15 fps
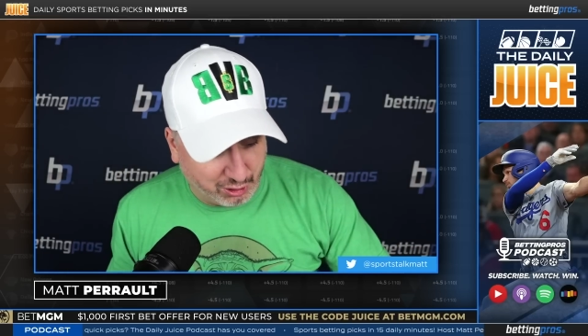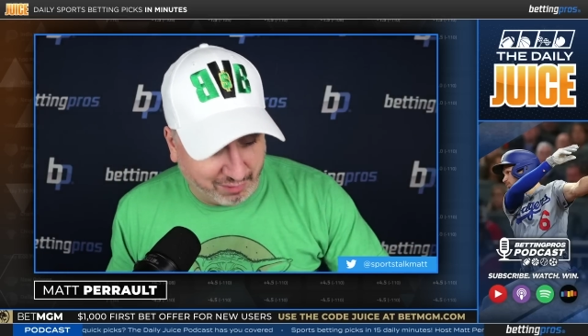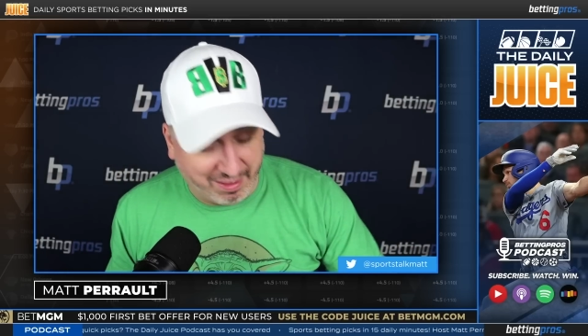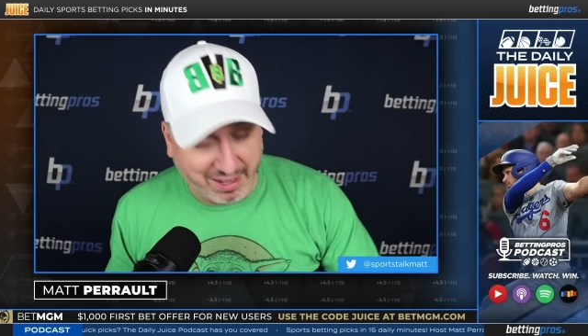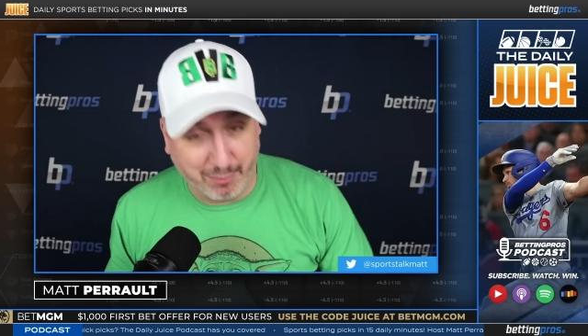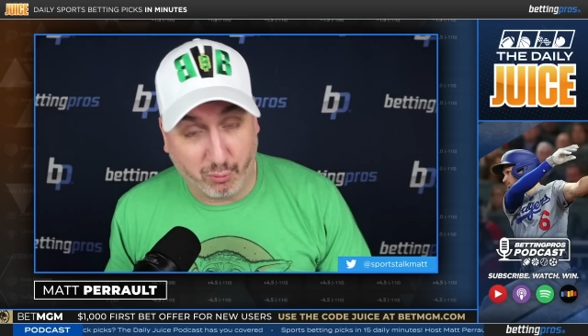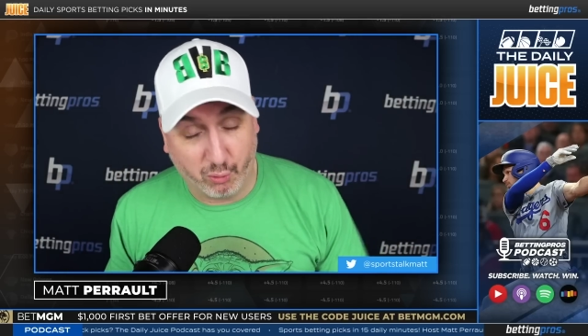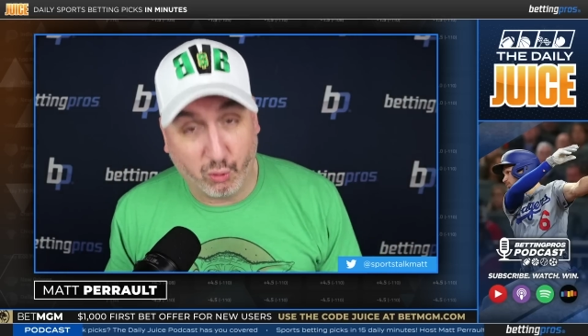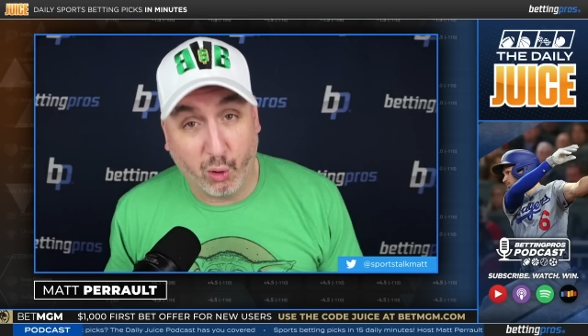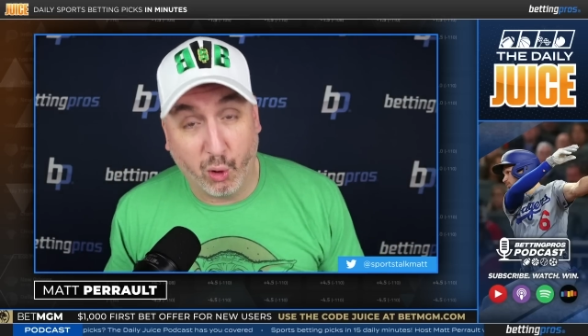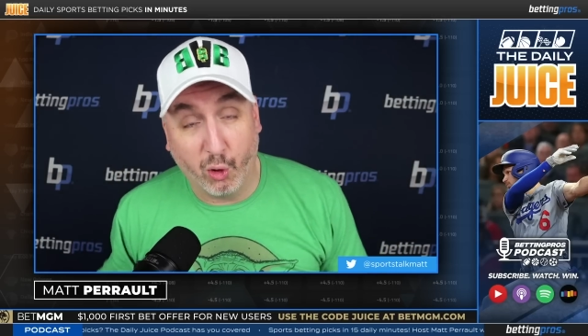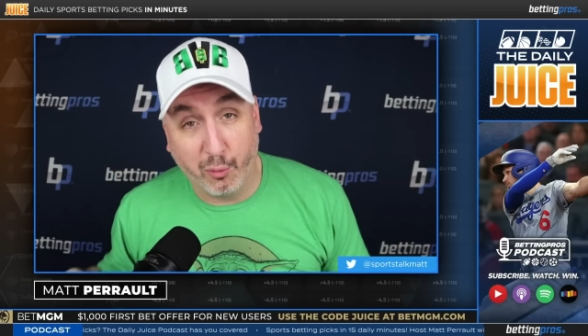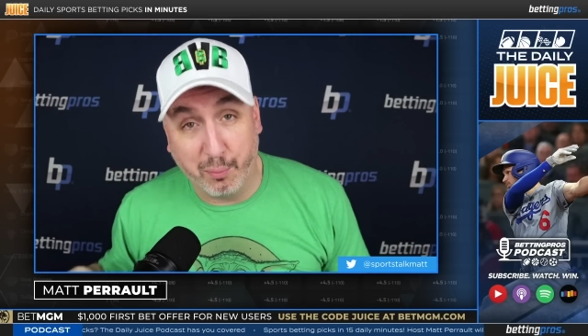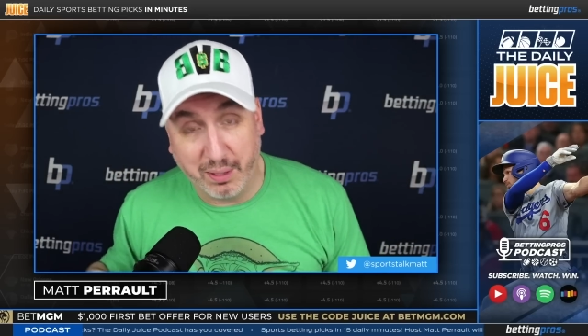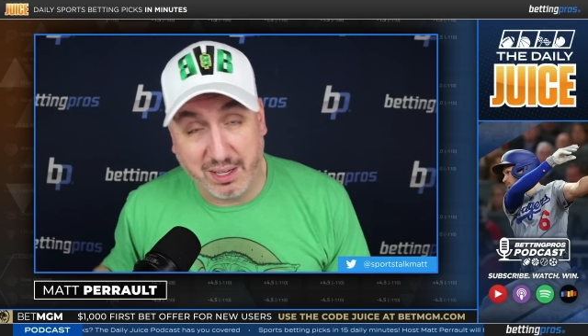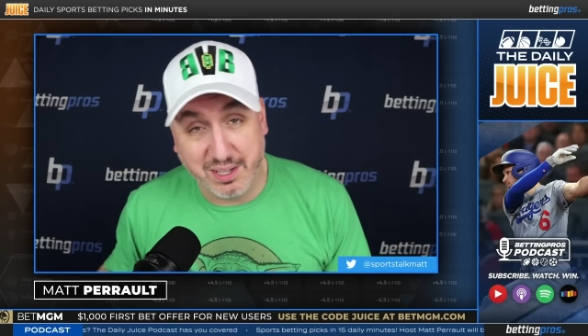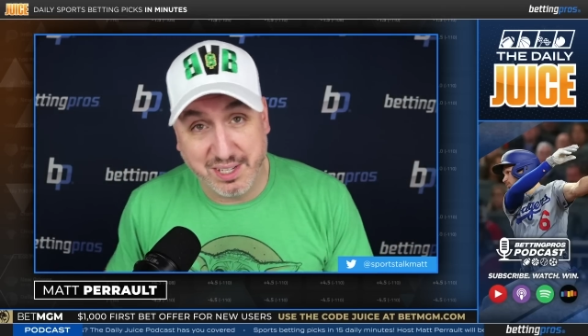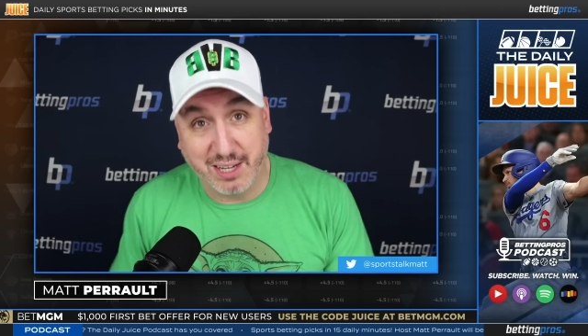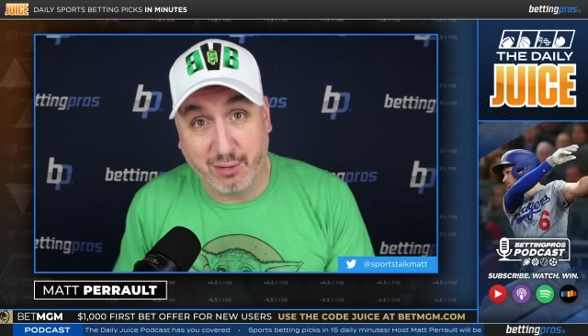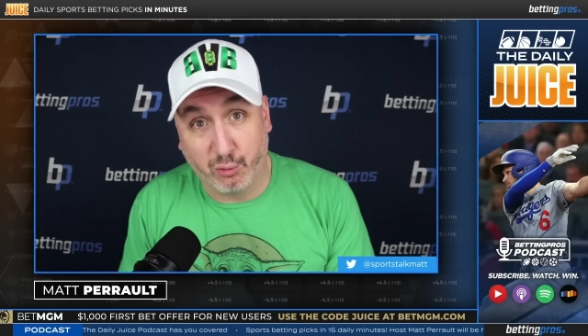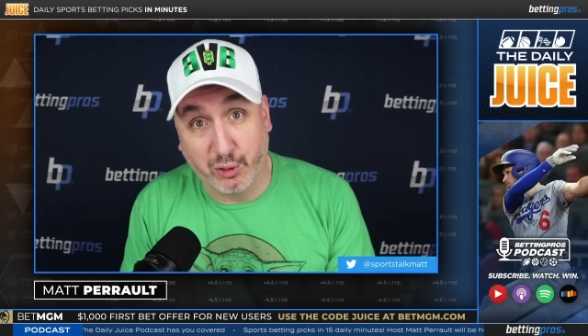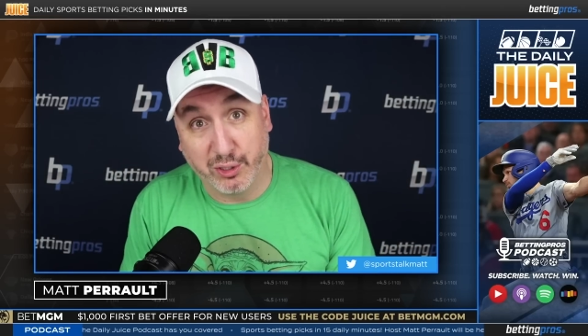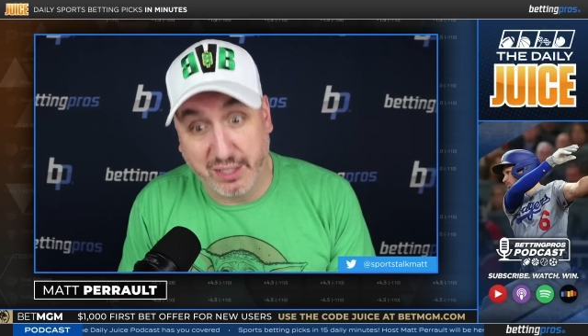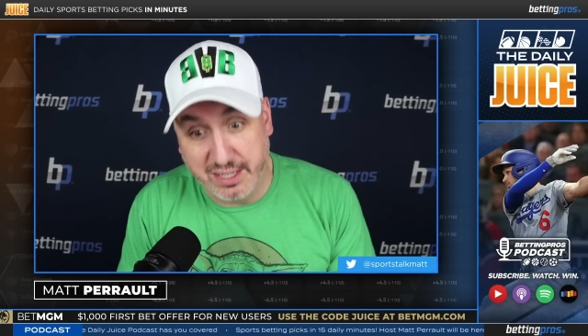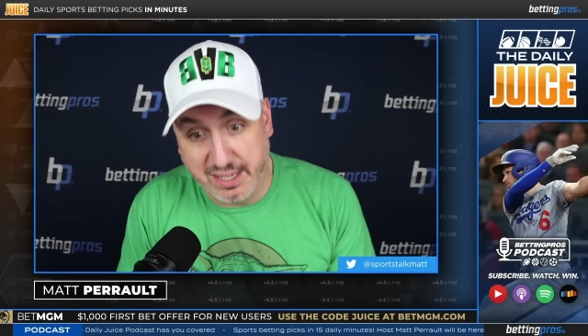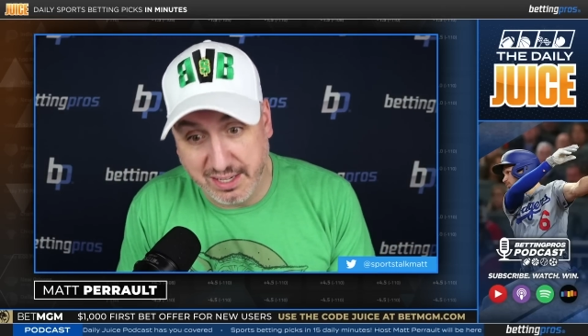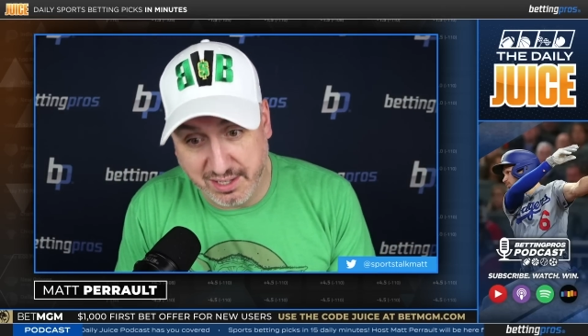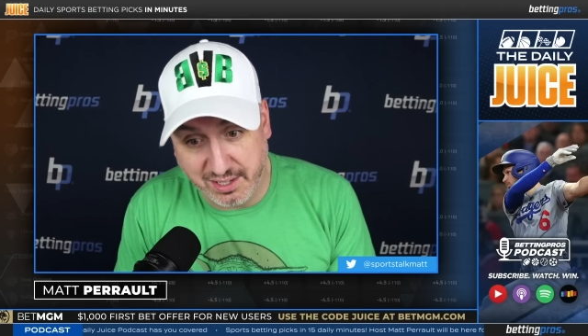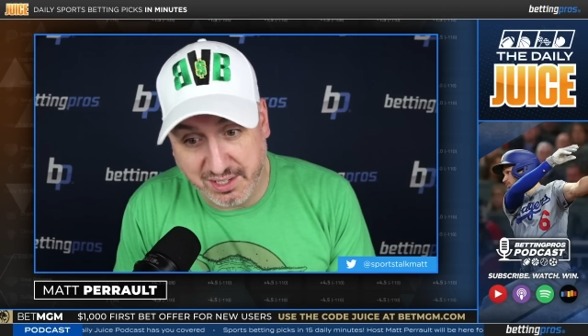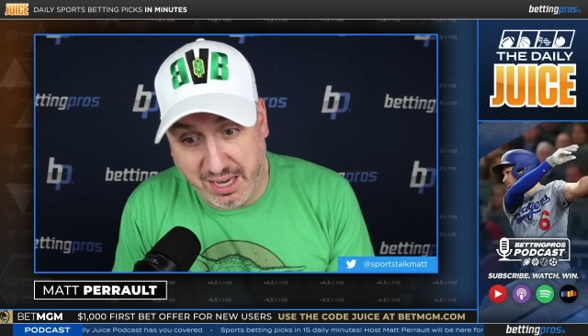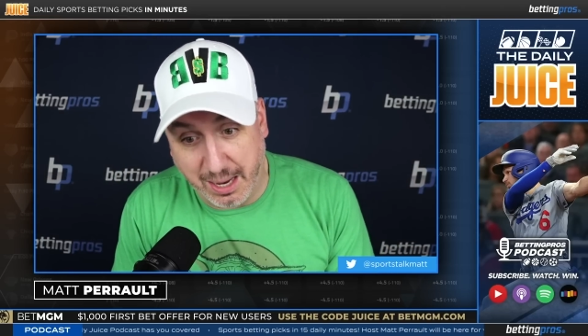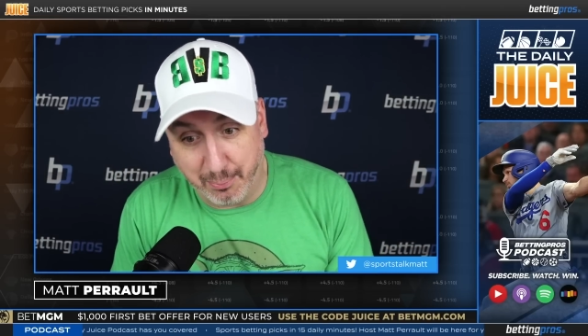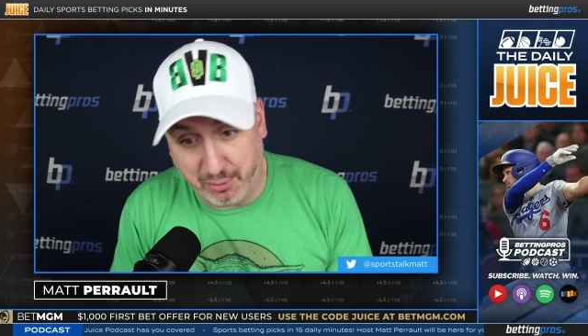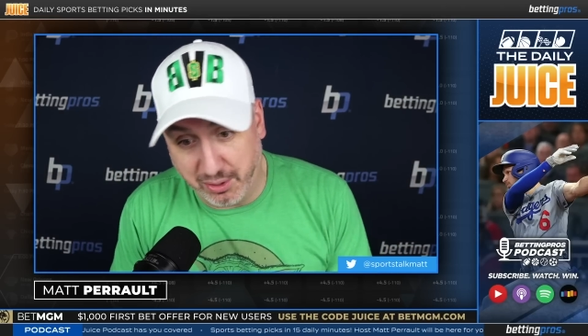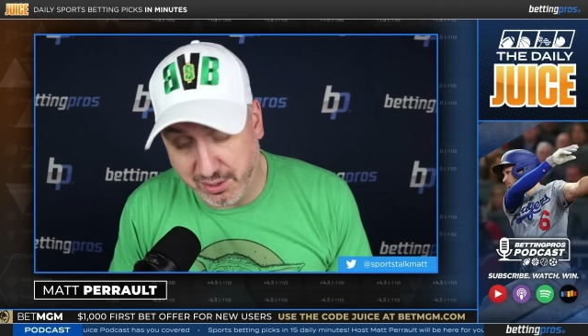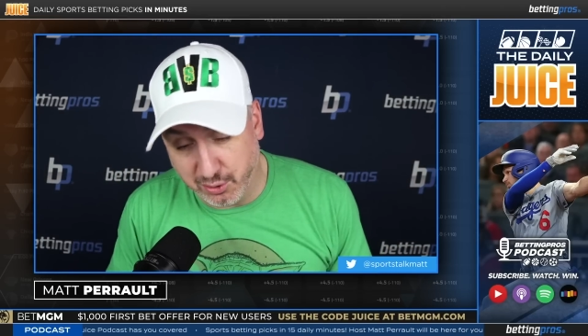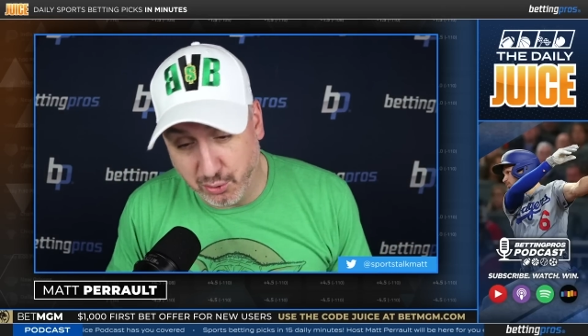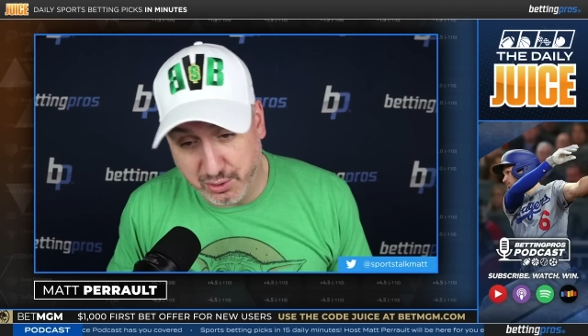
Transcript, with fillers: going to let him roll because they really need to stop this